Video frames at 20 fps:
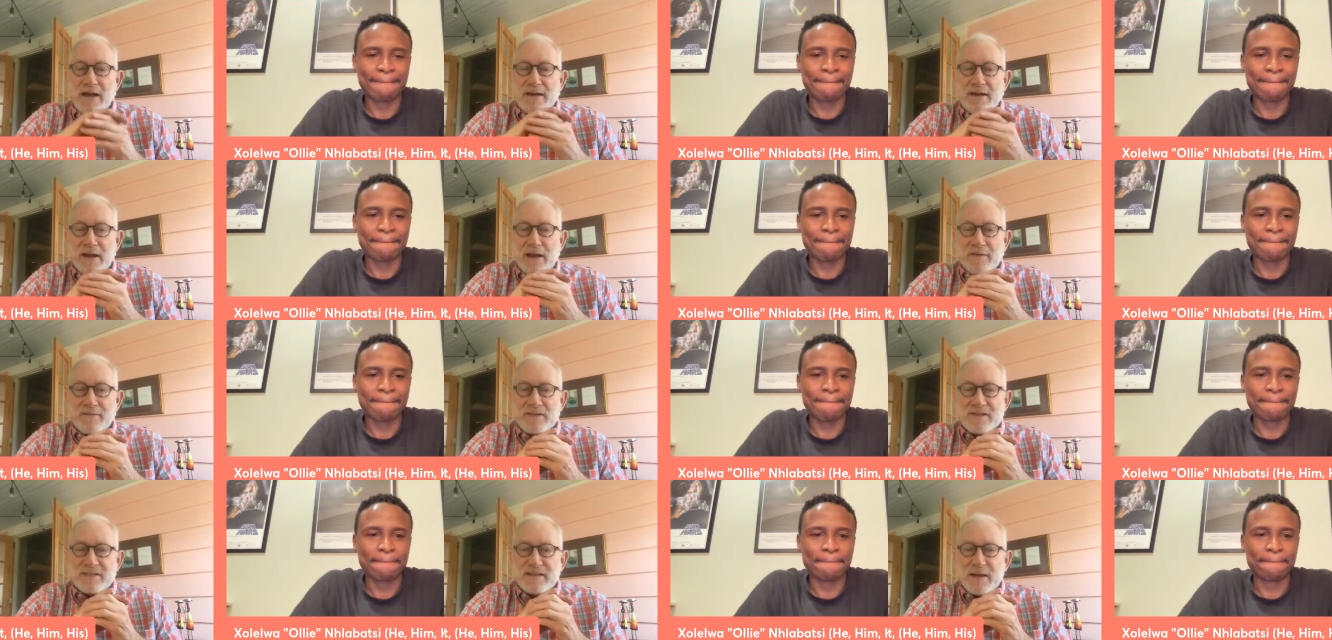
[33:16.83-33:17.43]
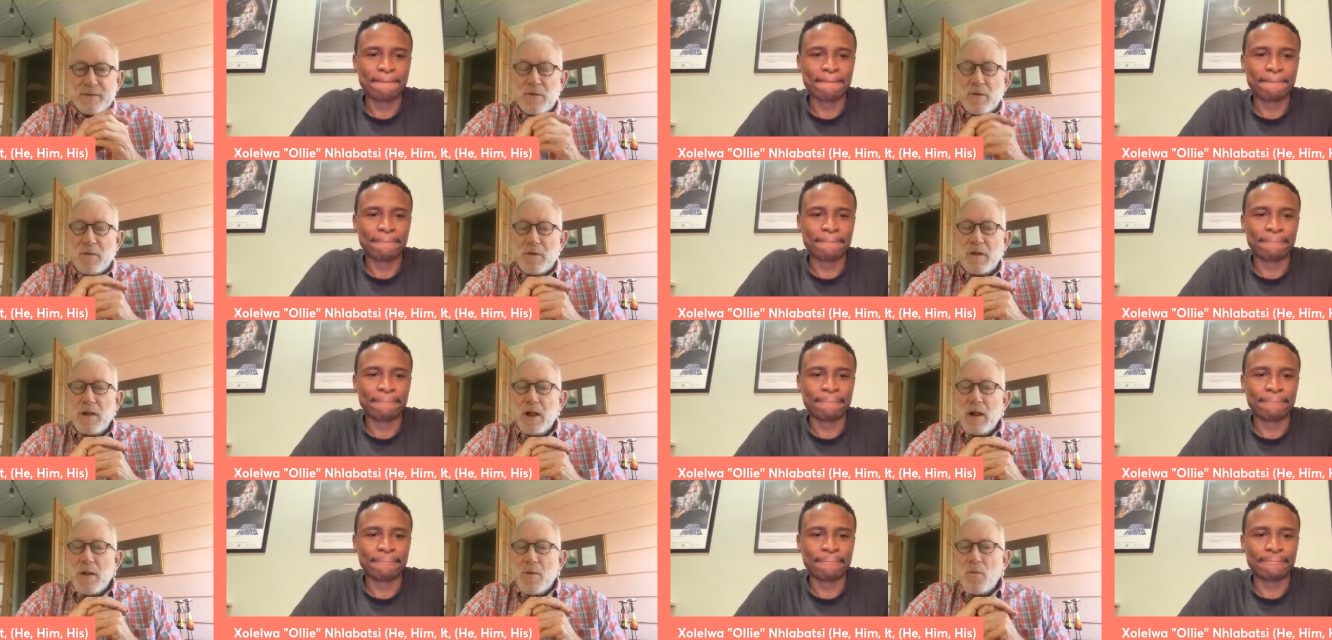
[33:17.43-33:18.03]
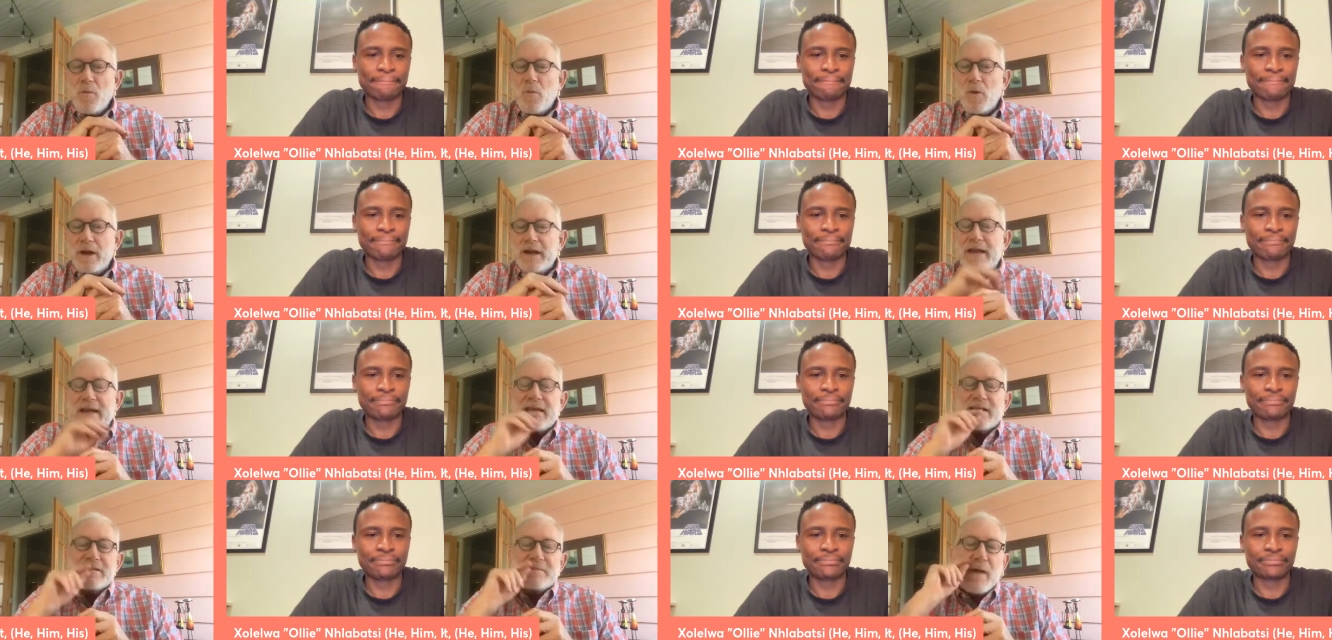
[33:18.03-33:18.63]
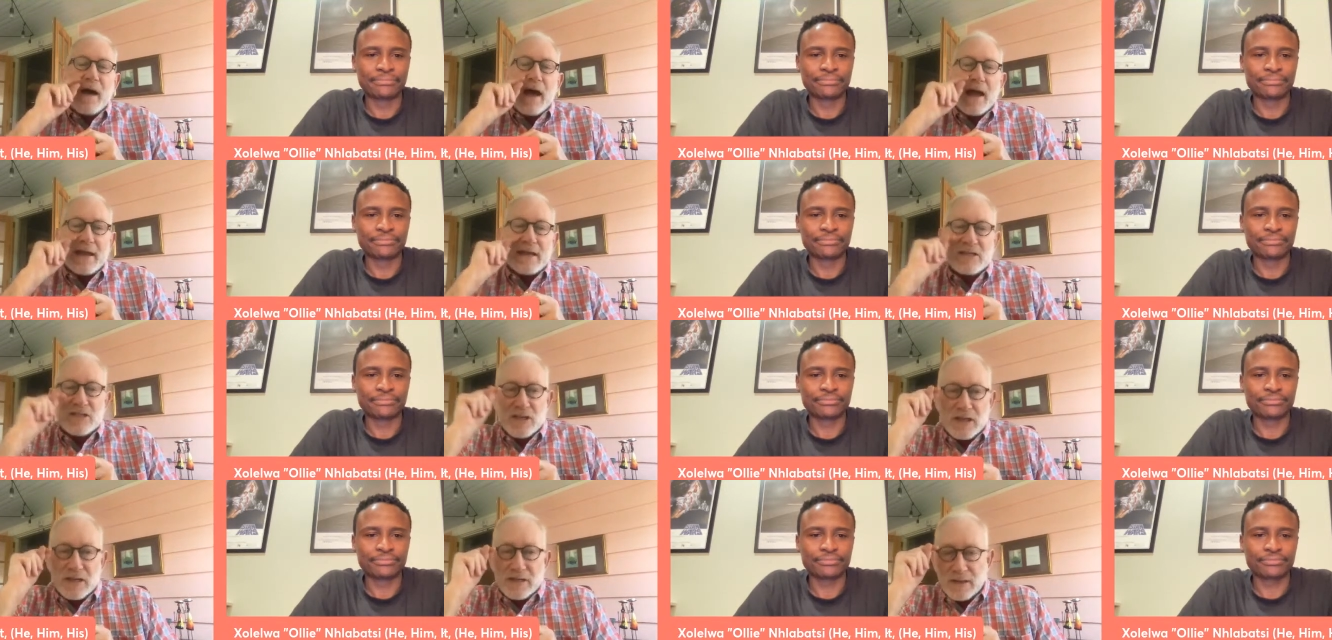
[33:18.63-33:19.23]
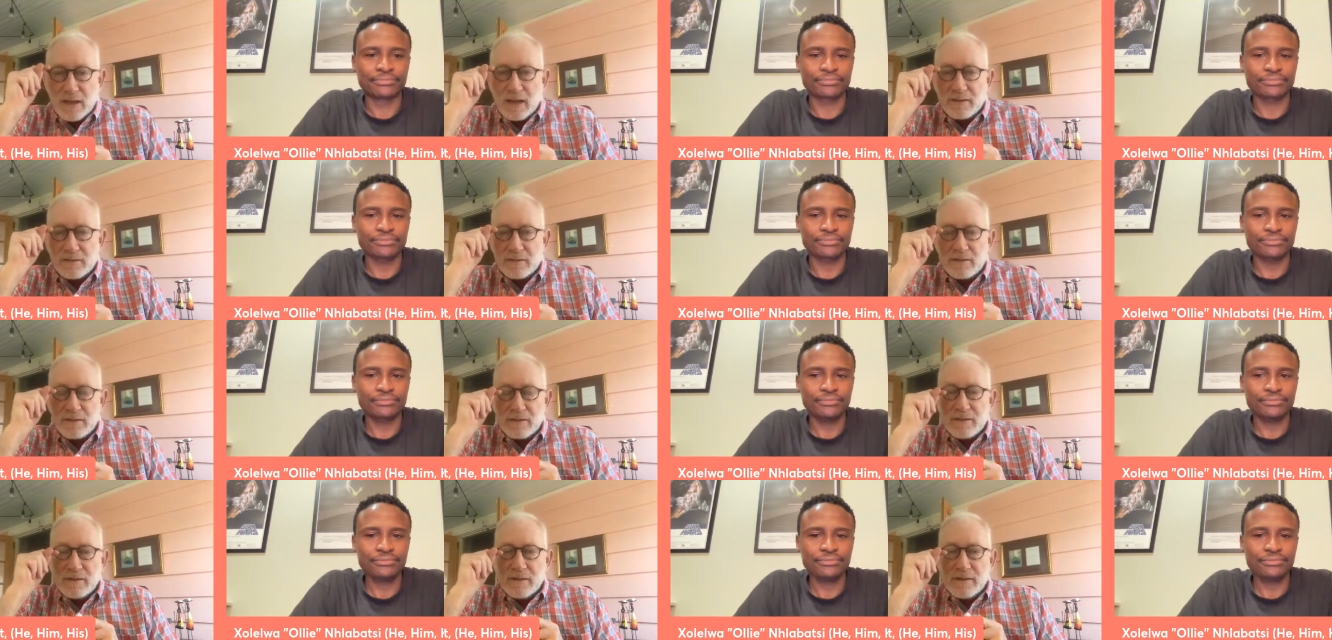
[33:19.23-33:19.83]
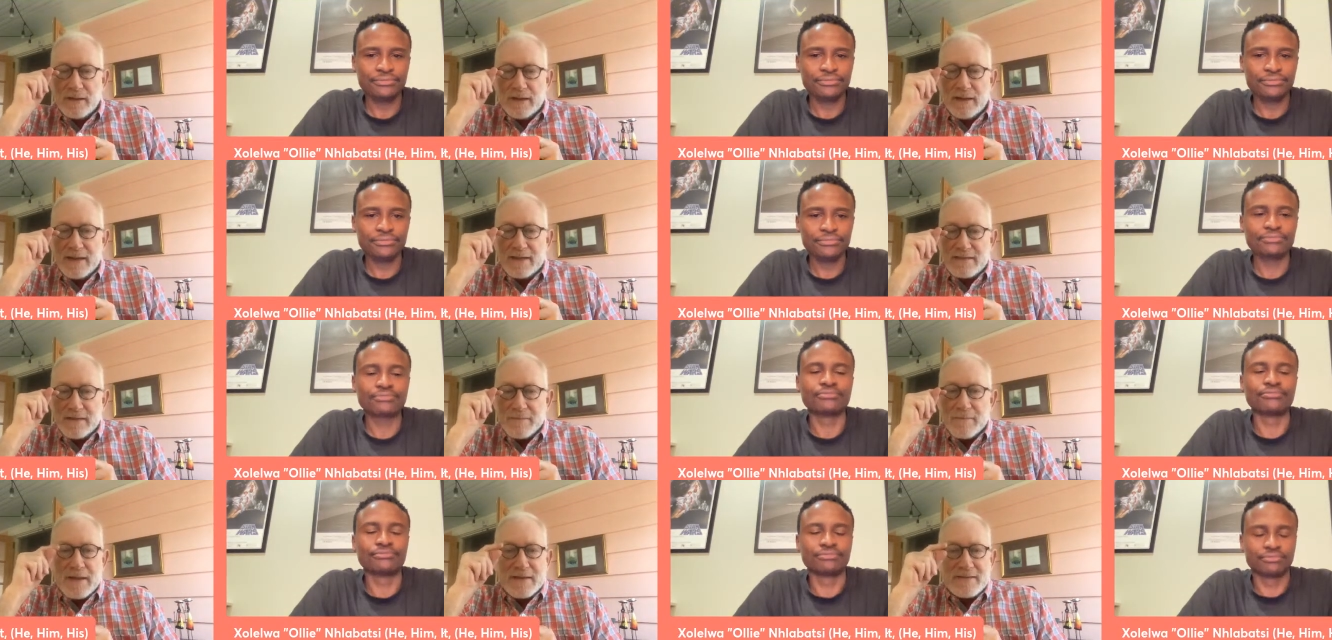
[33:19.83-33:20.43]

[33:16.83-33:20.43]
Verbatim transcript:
Speaker 1: enough and say well, well what is my agenda is it mm.